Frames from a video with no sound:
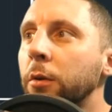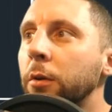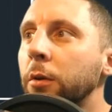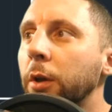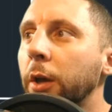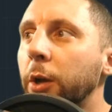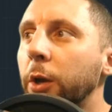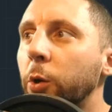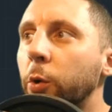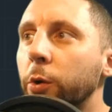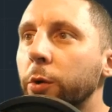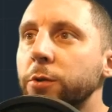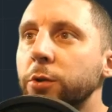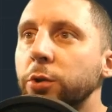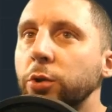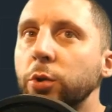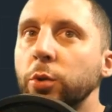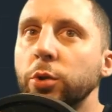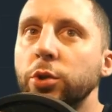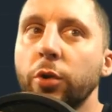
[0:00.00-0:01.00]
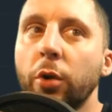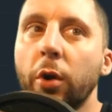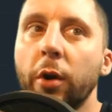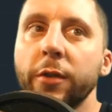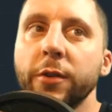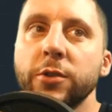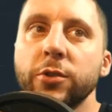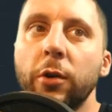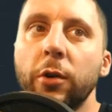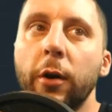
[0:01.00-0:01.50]
in order to draw
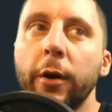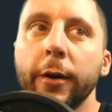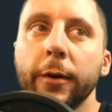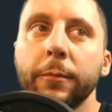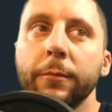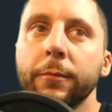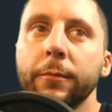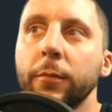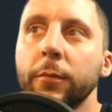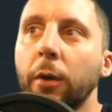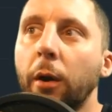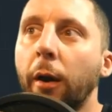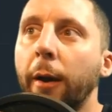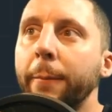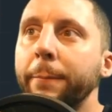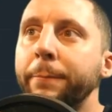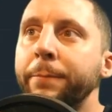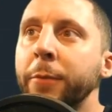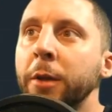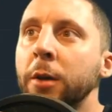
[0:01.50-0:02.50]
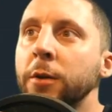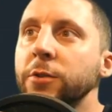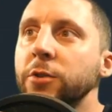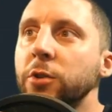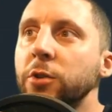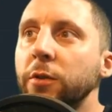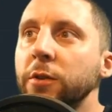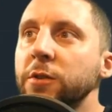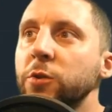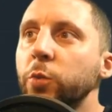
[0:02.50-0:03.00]
this drawing. All right. So
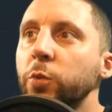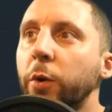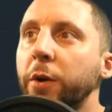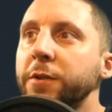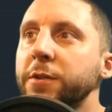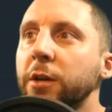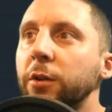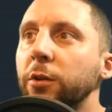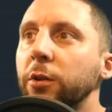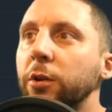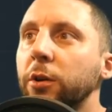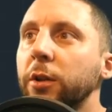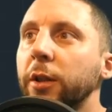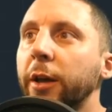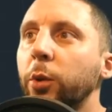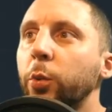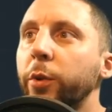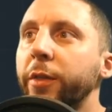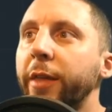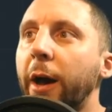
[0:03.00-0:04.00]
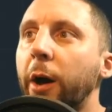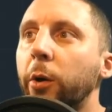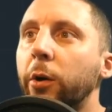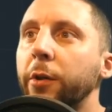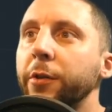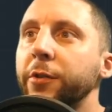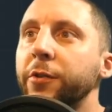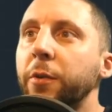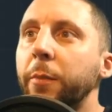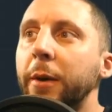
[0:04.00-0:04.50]
this is what it's going to look like without
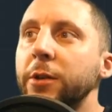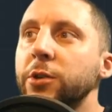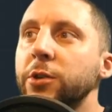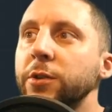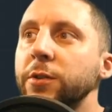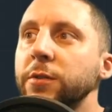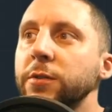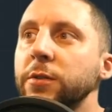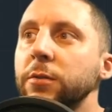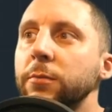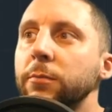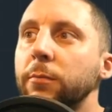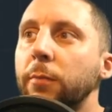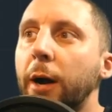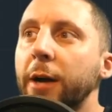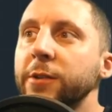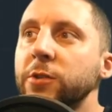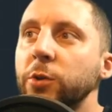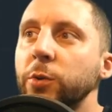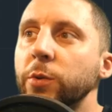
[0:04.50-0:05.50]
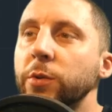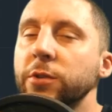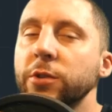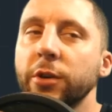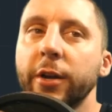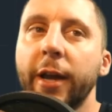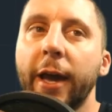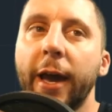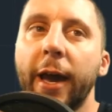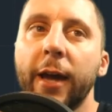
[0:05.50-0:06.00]
all the dimensions. My students are
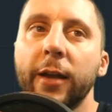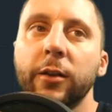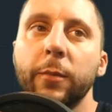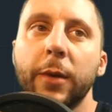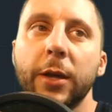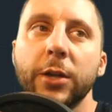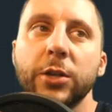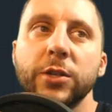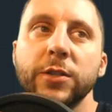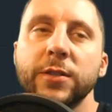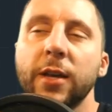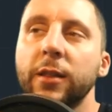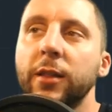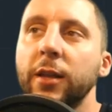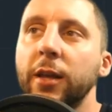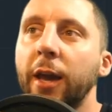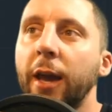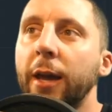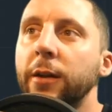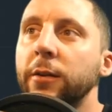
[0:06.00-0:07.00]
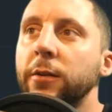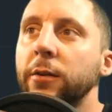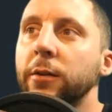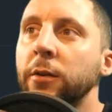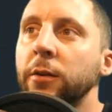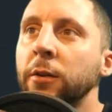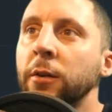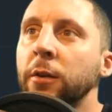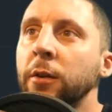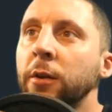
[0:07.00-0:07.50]
going to add dimensions at the end,
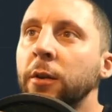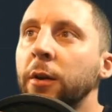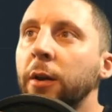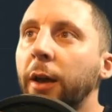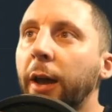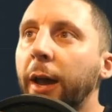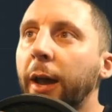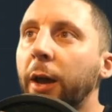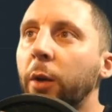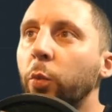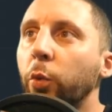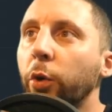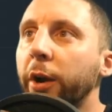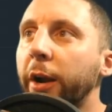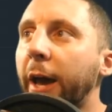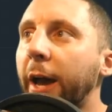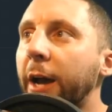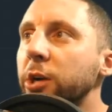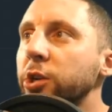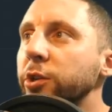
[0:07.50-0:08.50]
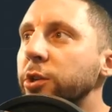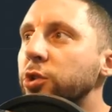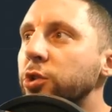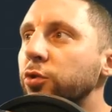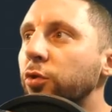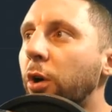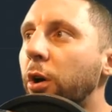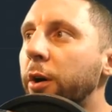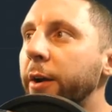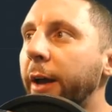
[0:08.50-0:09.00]
and we're going to actually
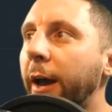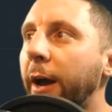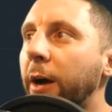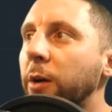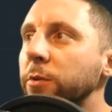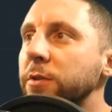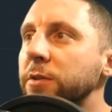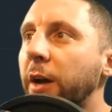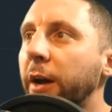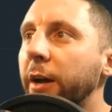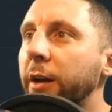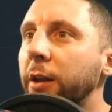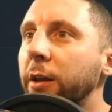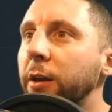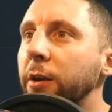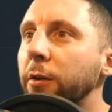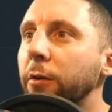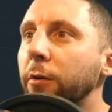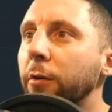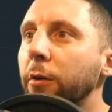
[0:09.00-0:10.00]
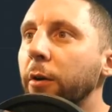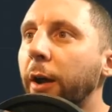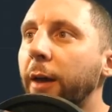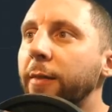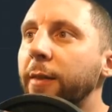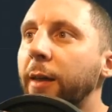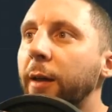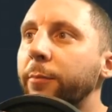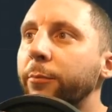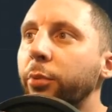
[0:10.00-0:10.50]
draw it outside here
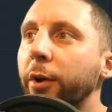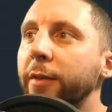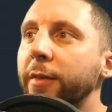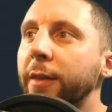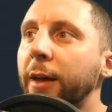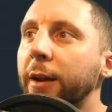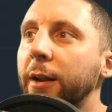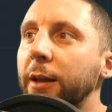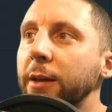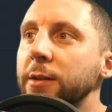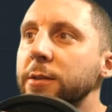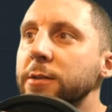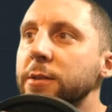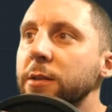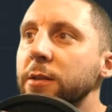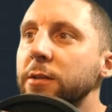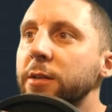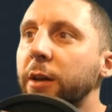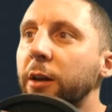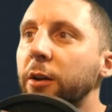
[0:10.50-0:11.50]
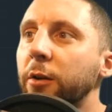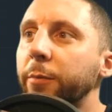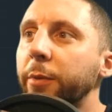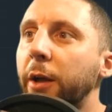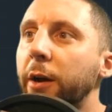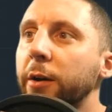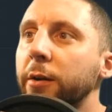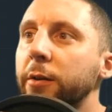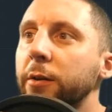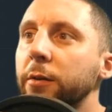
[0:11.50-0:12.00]
and then bring that into the title
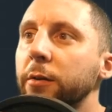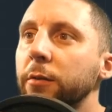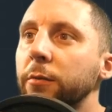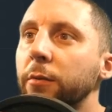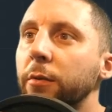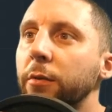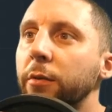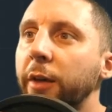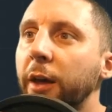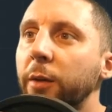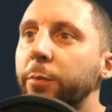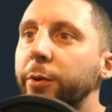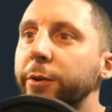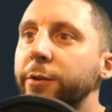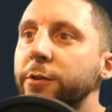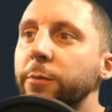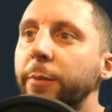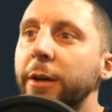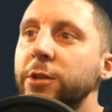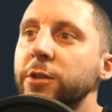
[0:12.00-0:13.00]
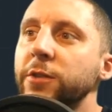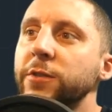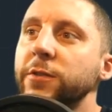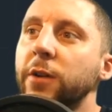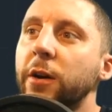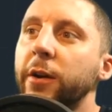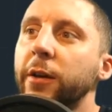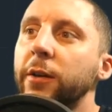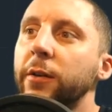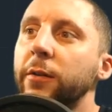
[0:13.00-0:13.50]
block, then put dimensions
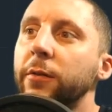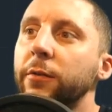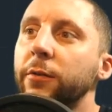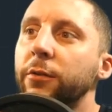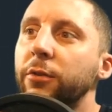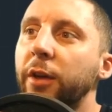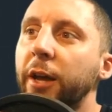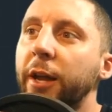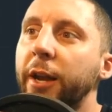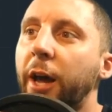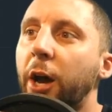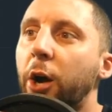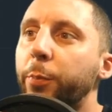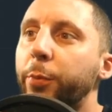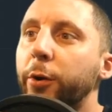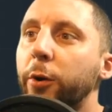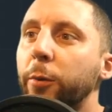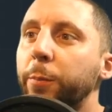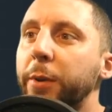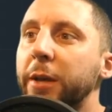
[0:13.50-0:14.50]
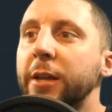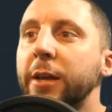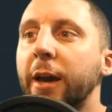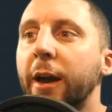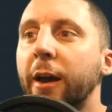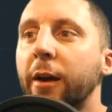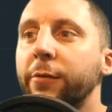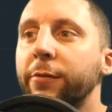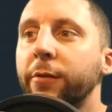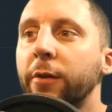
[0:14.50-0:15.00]
on it, then output a
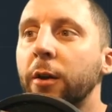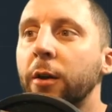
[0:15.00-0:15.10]
PDF,